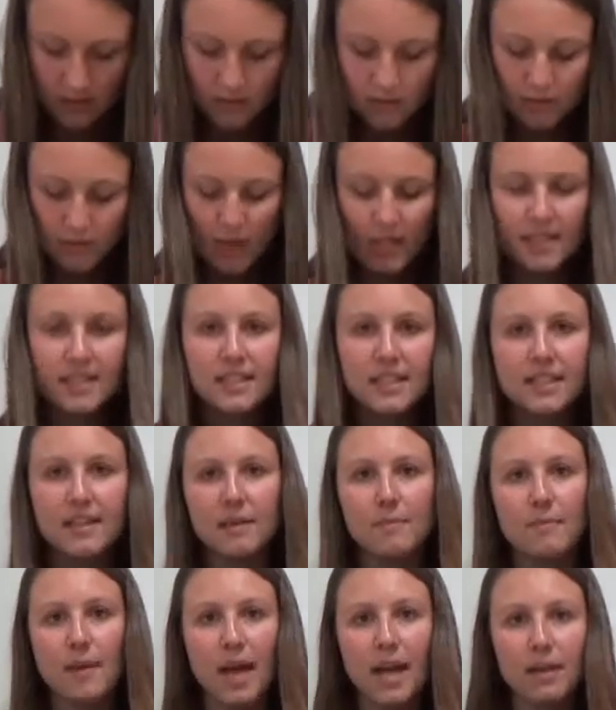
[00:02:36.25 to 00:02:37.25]
So I see
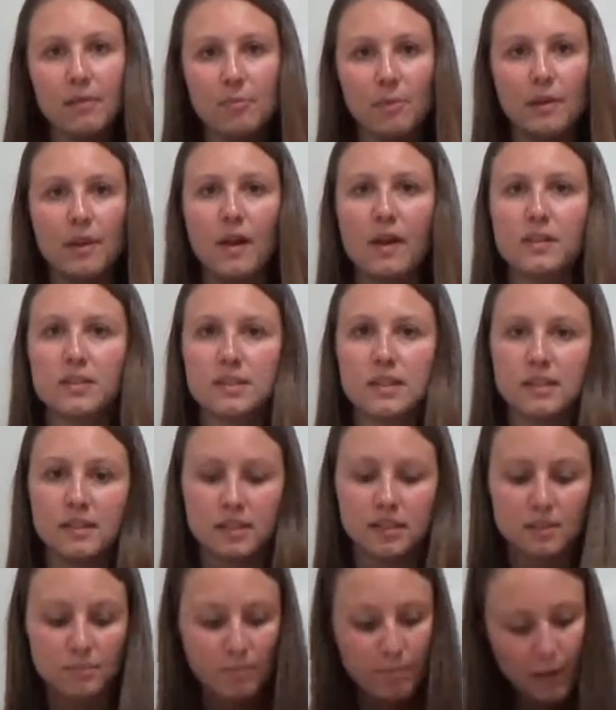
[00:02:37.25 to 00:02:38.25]
that mine belongs in
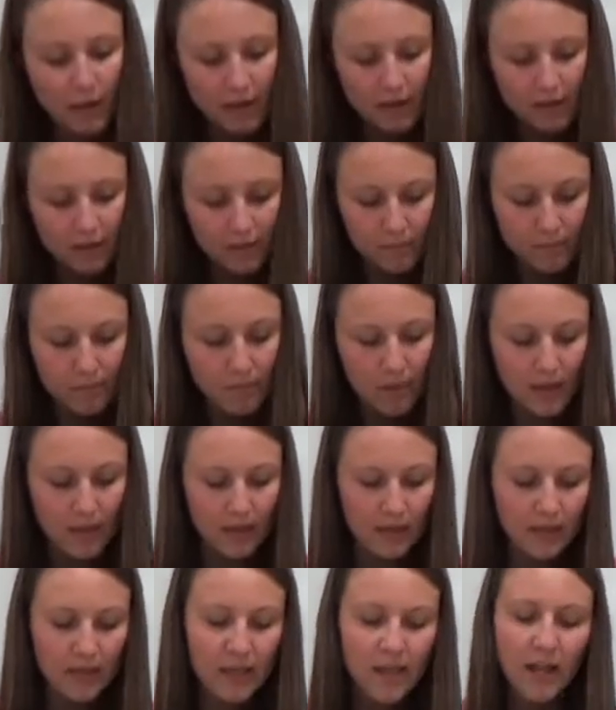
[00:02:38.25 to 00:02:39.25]
this bottom
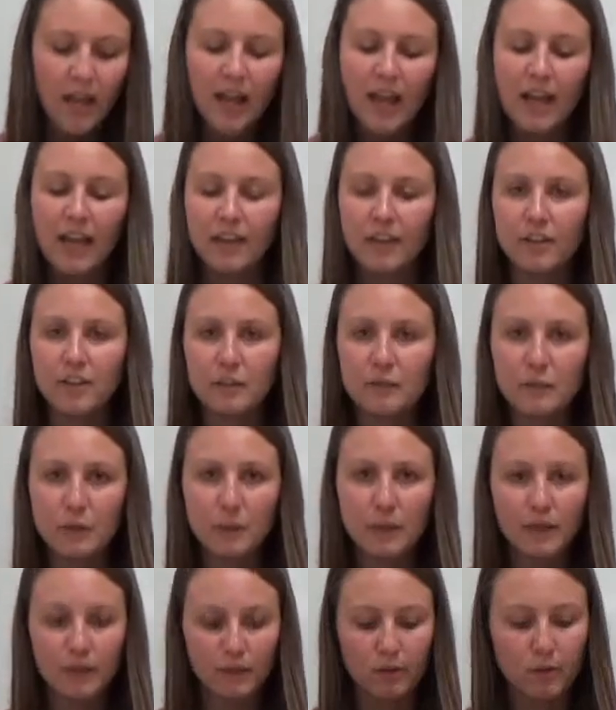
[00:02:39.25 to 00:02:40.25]
part. I look for
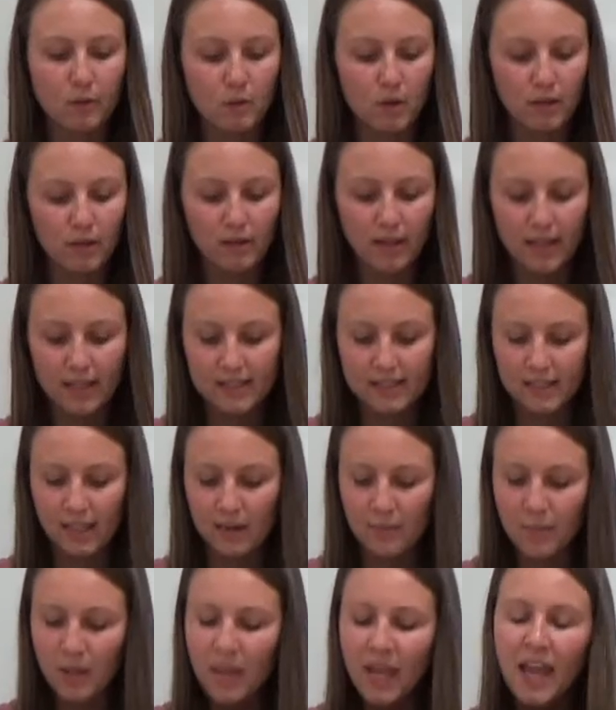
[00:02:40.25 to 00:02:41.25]
where the cork lines
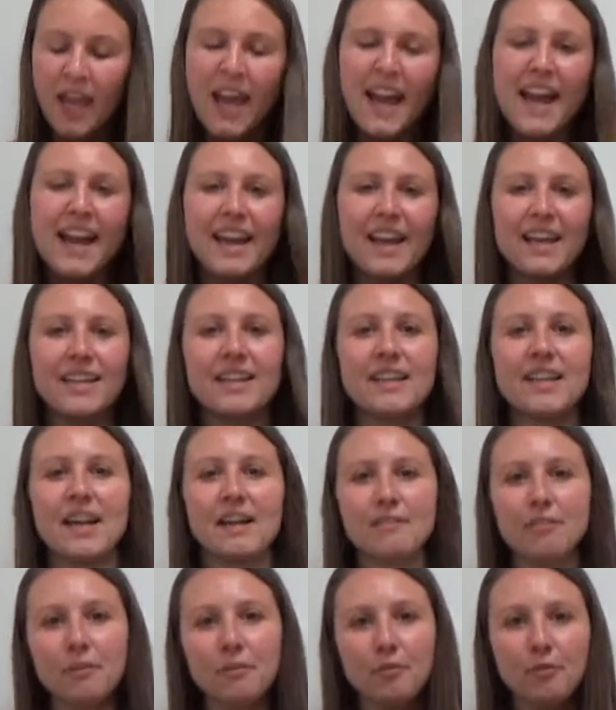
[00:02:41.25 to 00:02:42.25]
up, and I
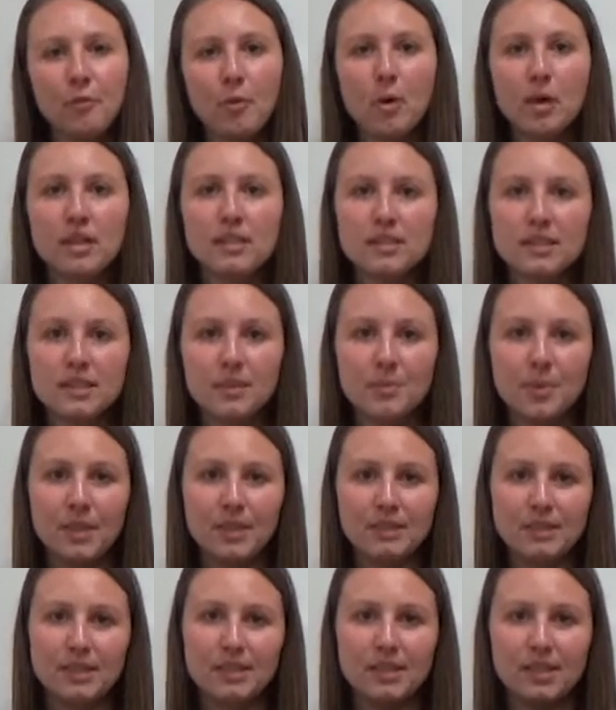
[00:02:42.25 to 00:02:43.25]
never force the
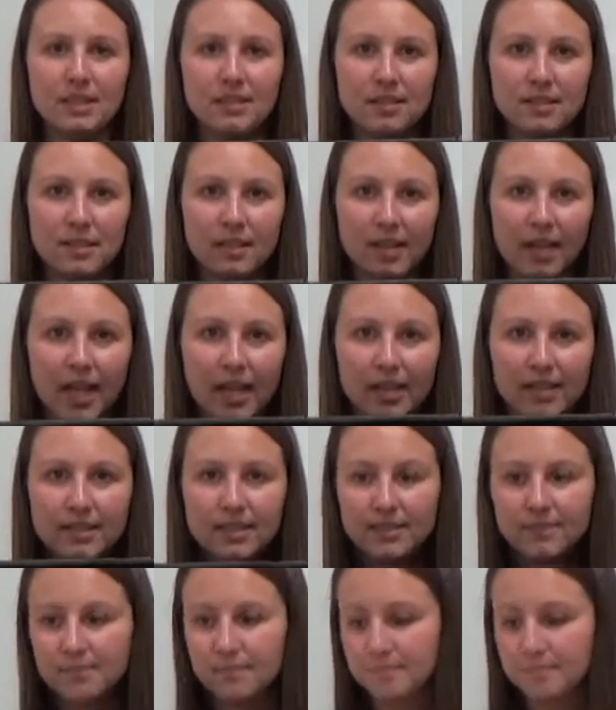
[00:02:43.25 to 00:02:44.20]
pieces into the case.